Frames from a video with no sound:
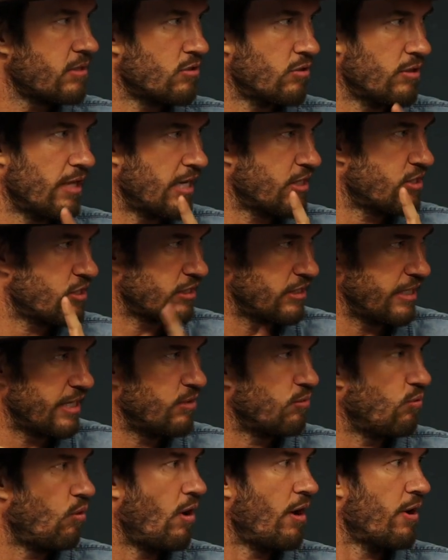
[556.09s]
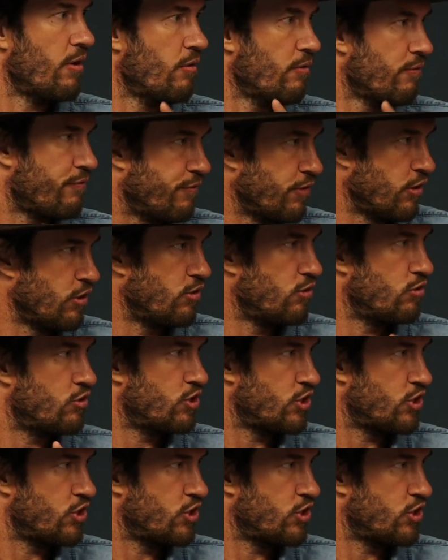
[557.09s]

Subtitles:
So that's clean water, food,